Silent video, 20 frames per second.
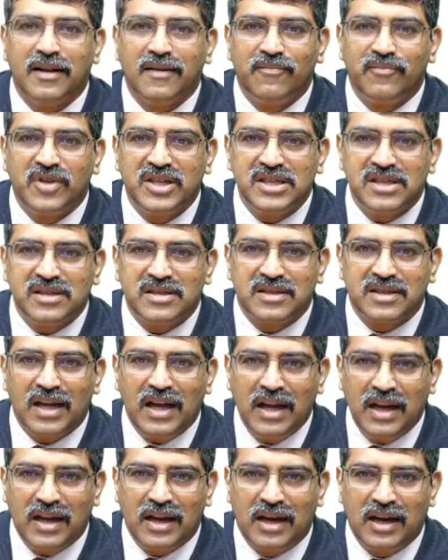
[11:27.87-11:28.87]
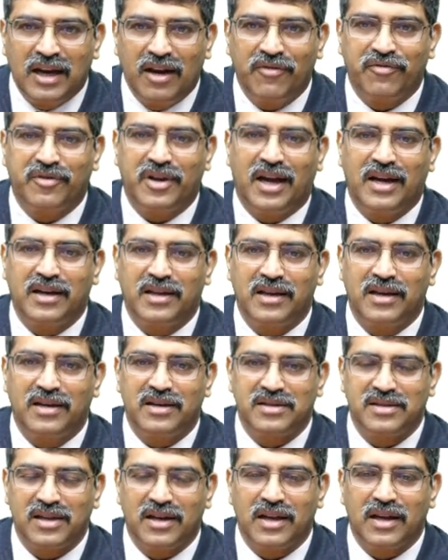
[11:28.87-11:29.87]
This is the left anterior
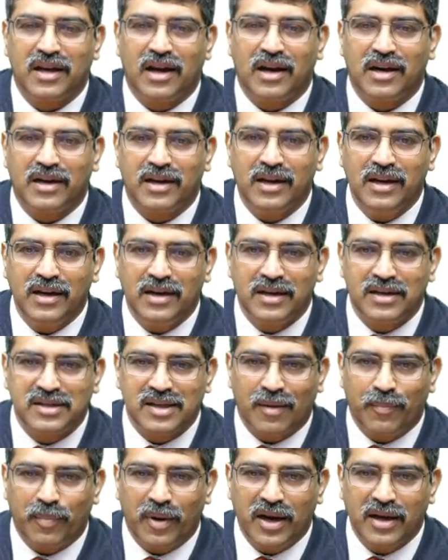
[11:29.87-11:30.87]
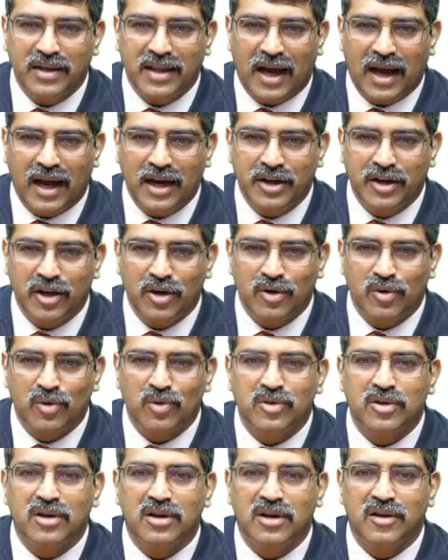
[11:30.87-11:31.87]
descending artery. It supplied the anterior
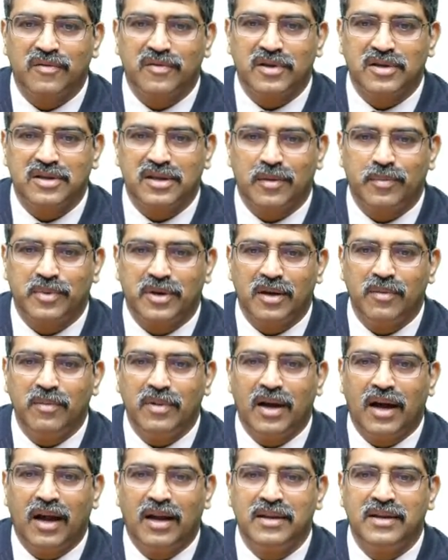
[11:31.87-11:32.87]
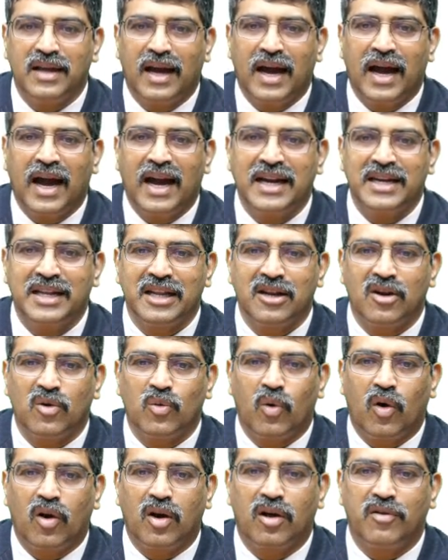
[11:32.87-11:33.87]
2/3 of the septum and the anterior
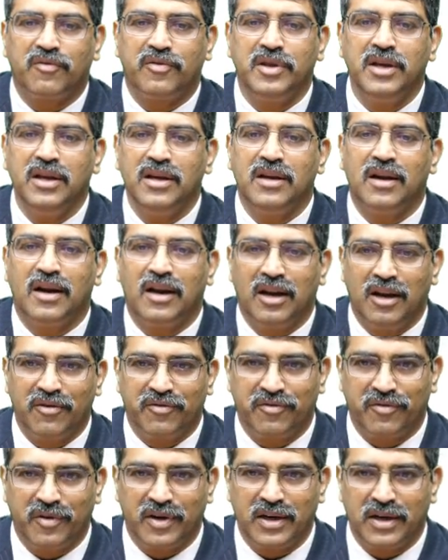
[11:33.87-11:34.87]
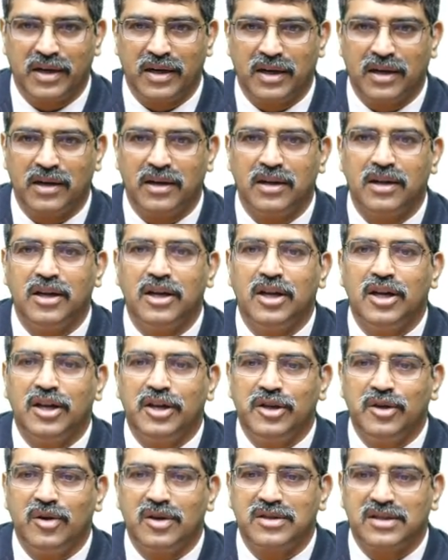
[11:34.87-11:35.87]
wall of the left ventricle.
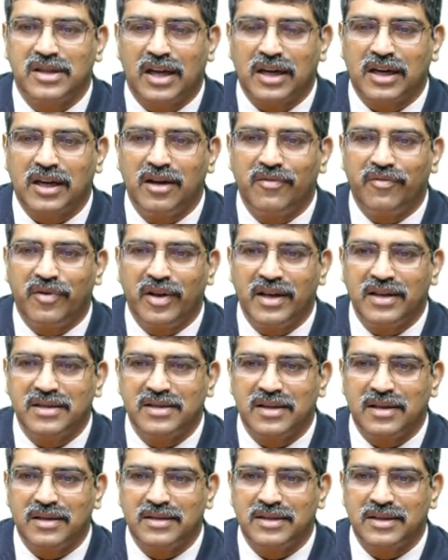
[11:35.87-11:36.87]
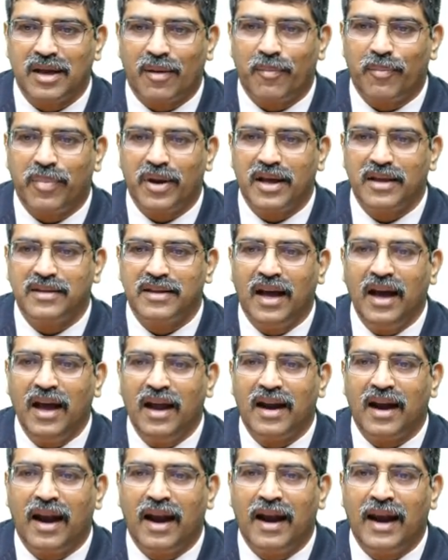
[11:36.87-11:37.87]
Your circumflex supply the
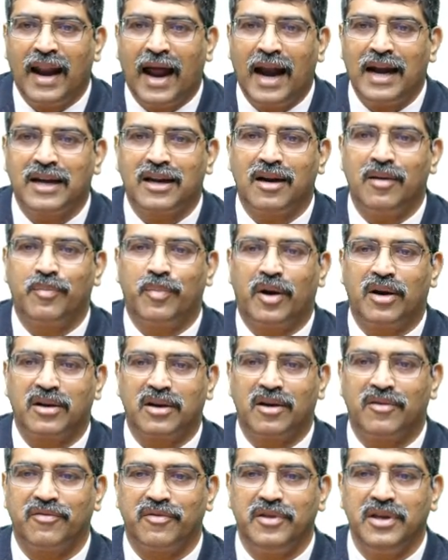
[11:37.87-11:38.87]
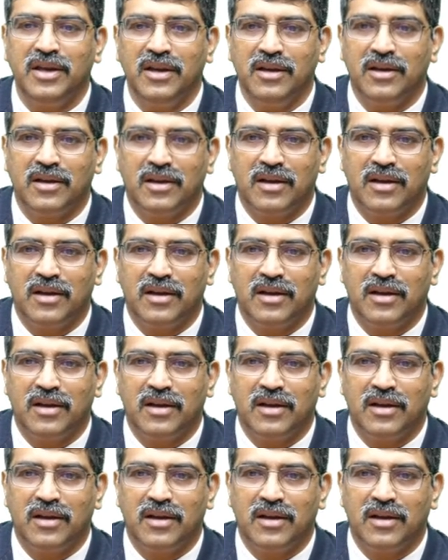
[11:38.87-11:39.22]
lateral part of the